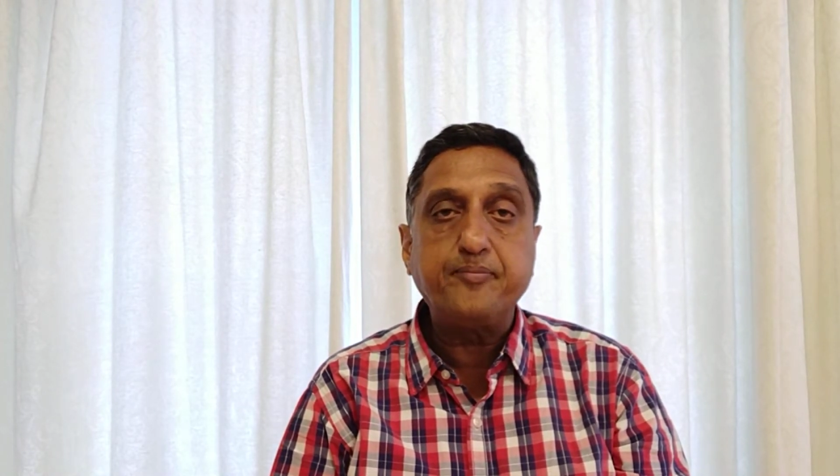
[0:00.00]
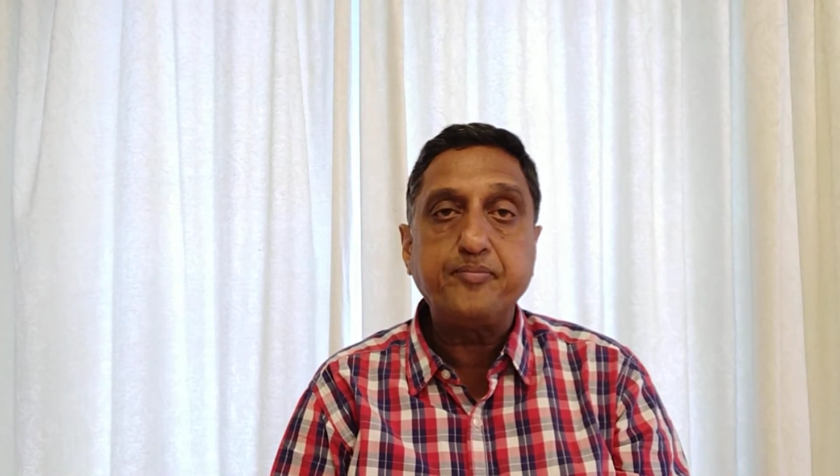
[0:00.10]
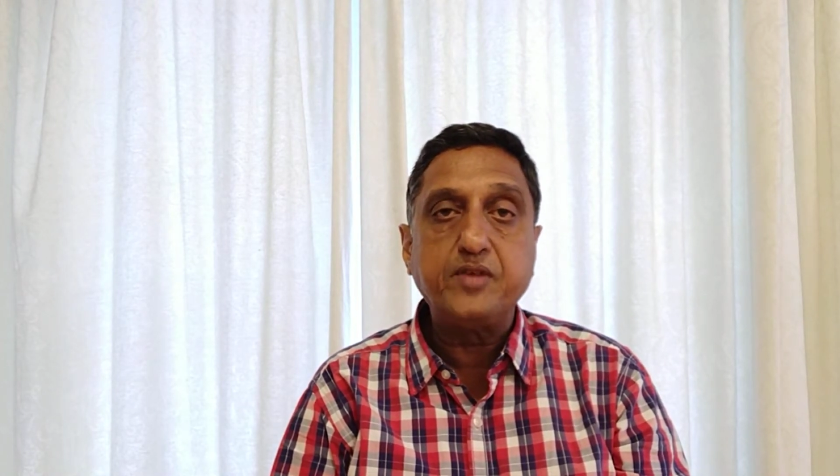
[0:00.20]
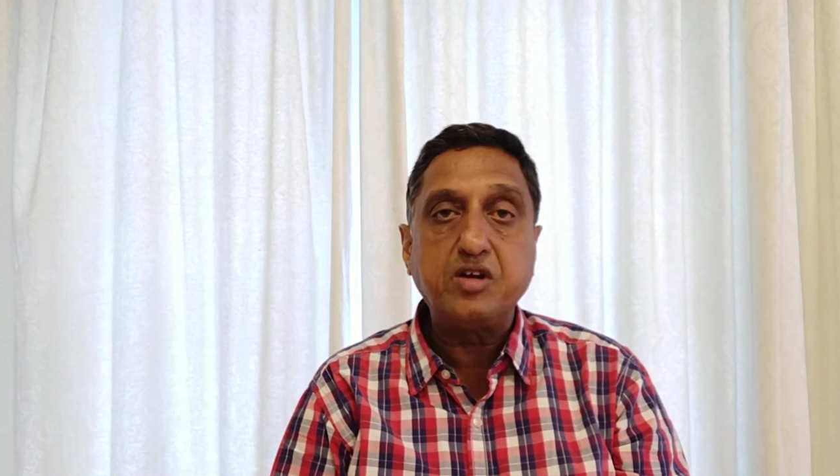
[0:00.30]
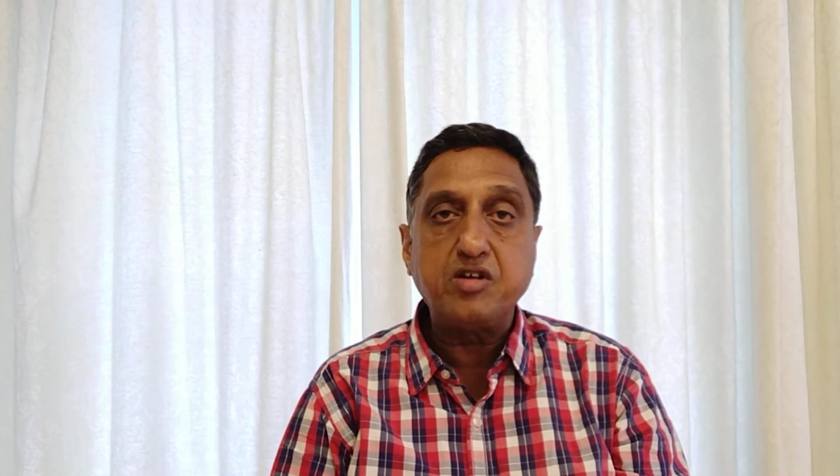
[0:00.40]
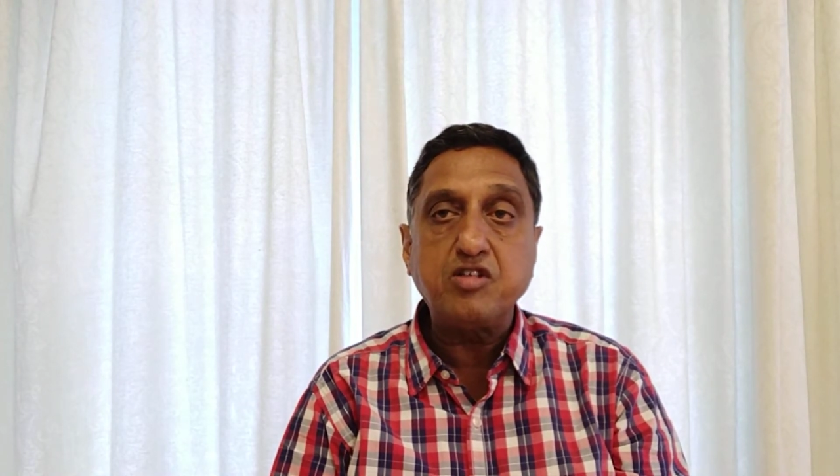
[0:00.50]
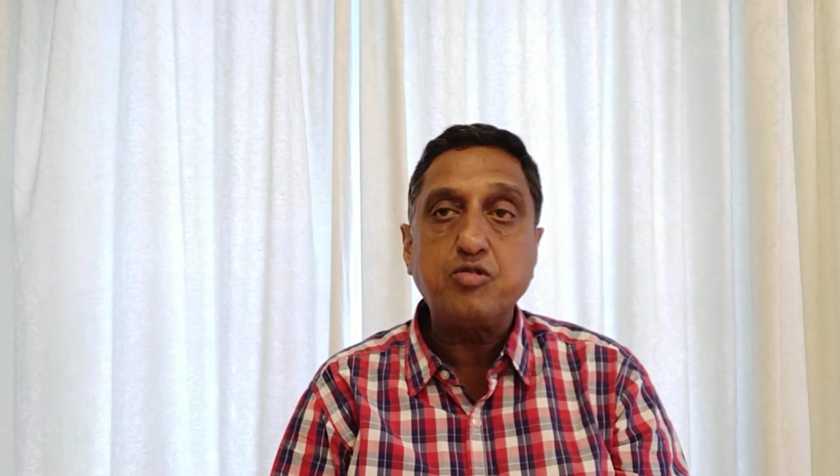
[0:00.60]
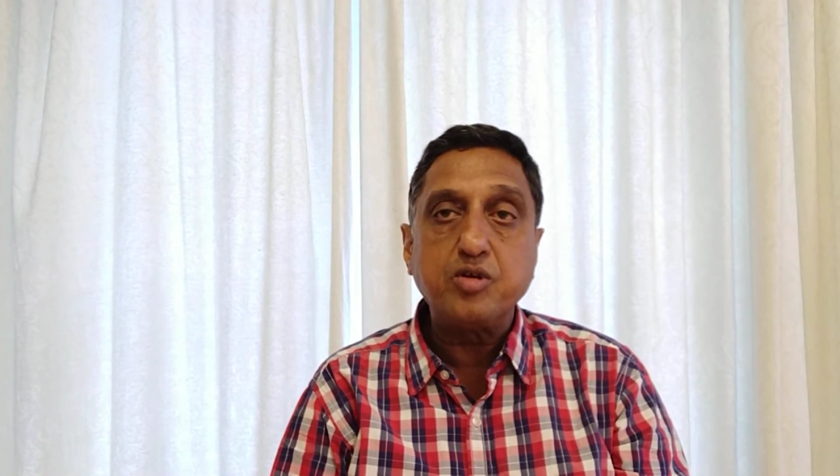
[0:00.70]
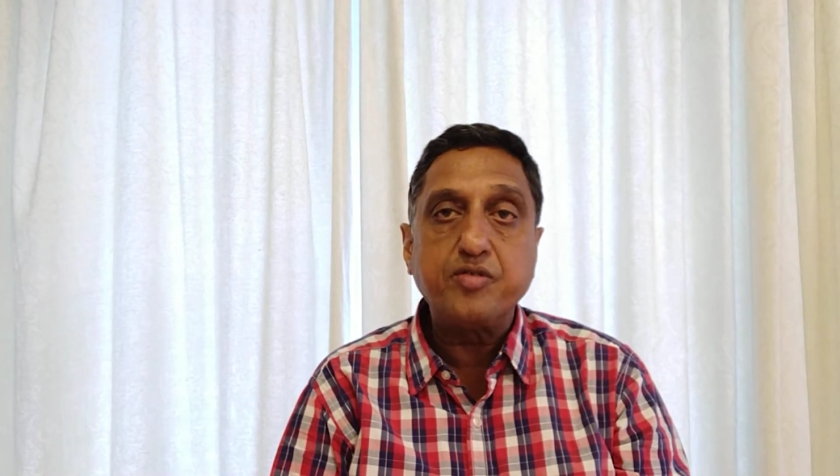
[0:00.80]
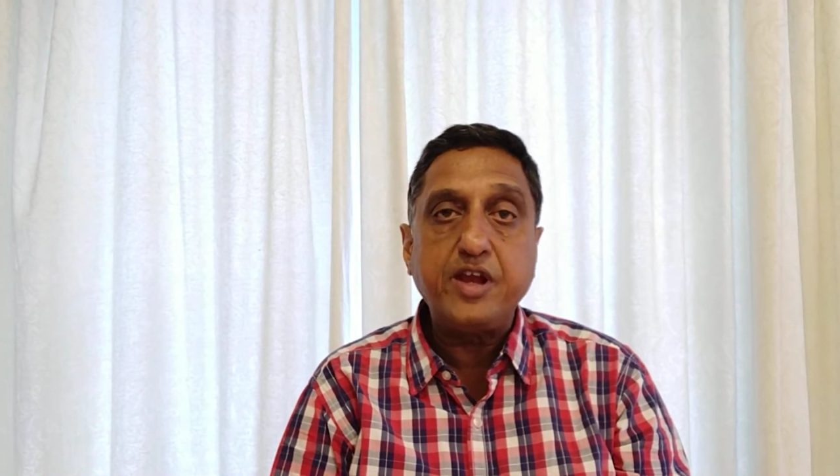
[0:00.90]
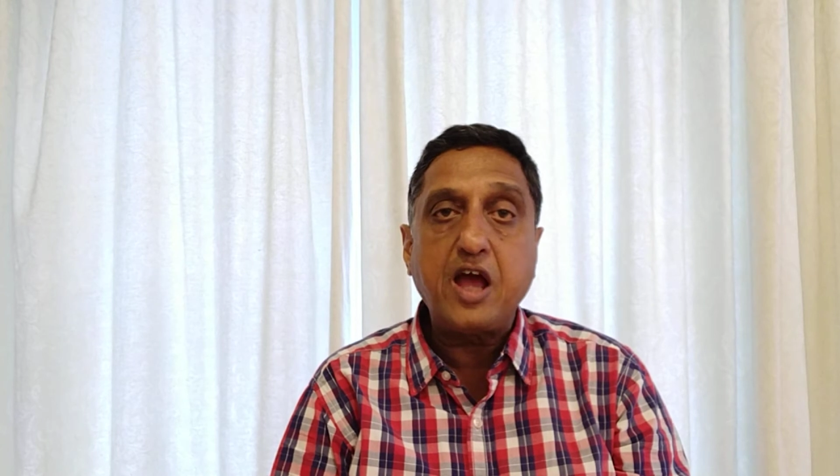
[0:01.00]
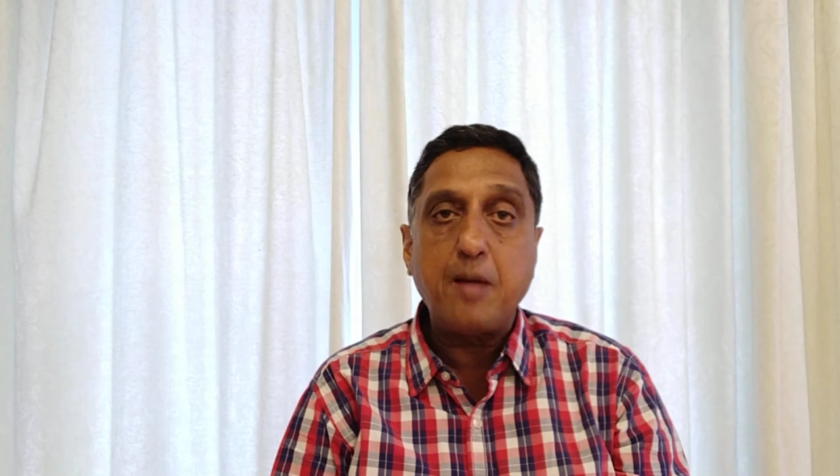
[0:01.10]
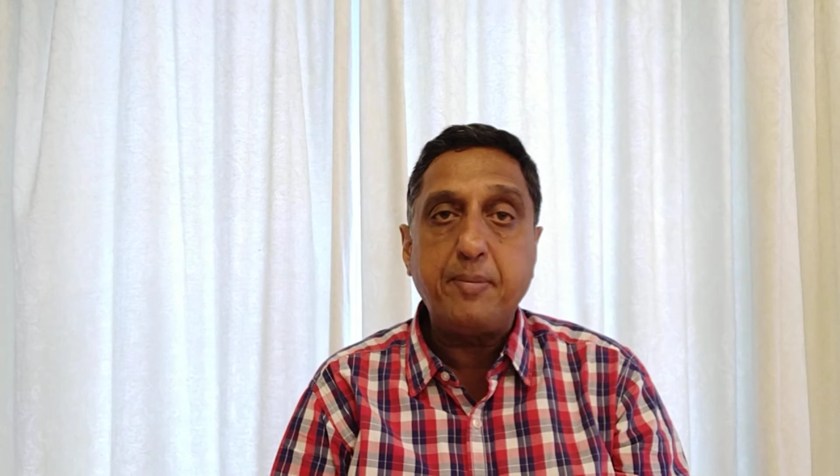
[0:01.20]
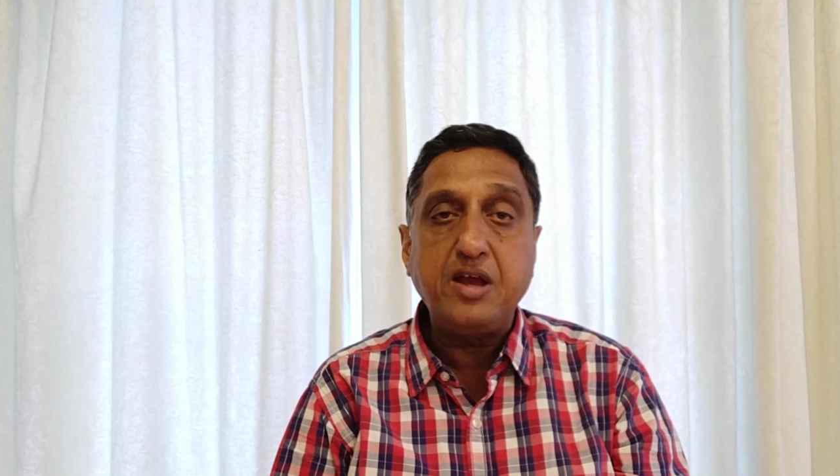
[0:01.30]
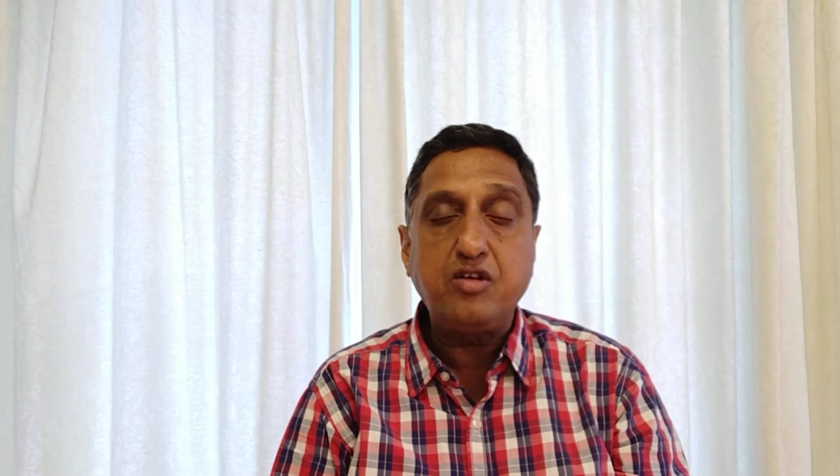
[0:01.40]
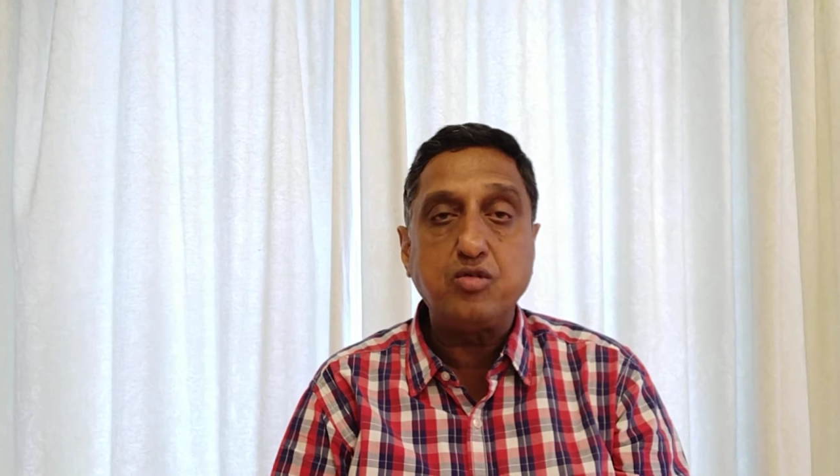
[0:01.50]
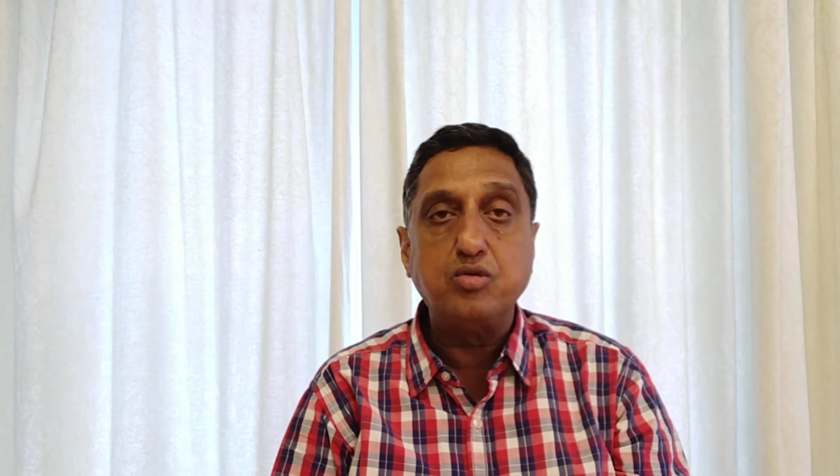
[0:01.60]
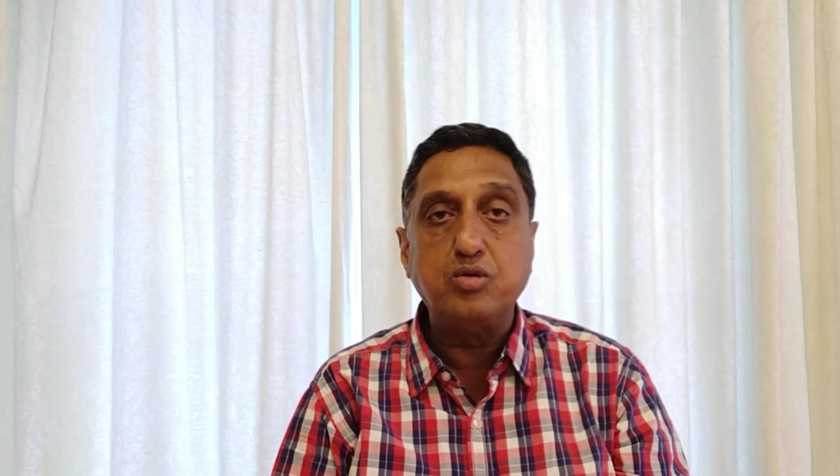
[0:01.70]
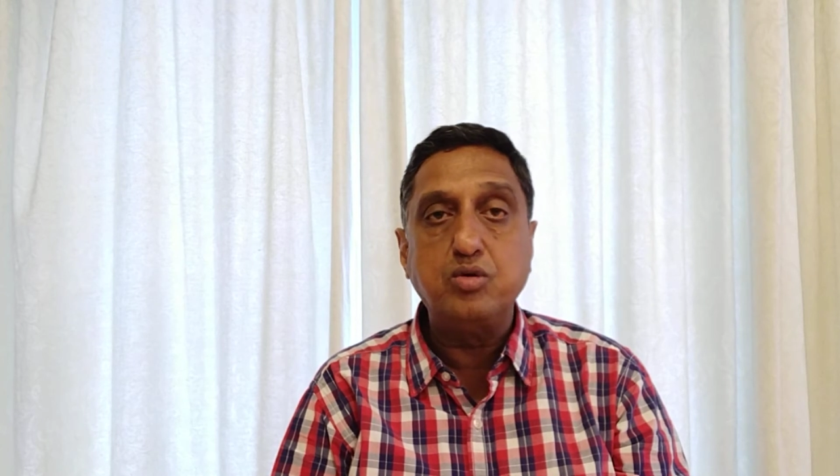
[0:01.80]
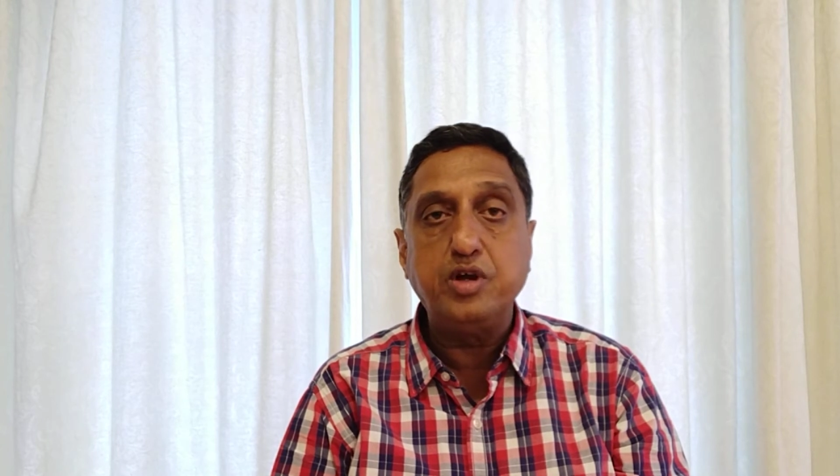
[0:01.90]
The trust was very happy
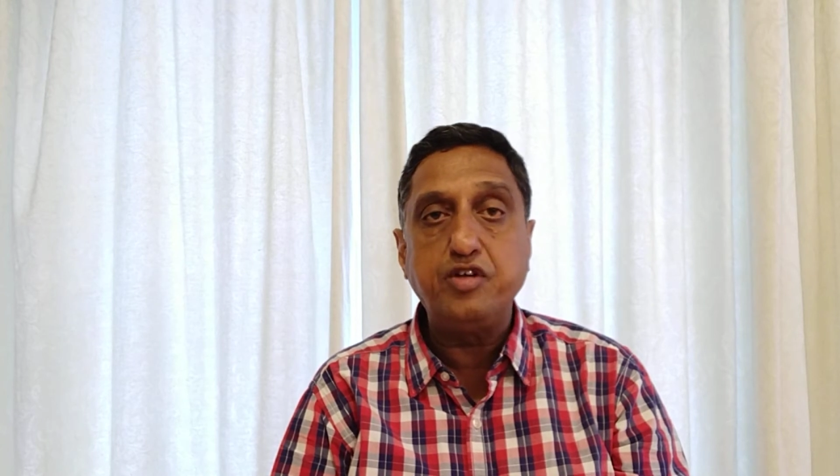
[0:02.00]
to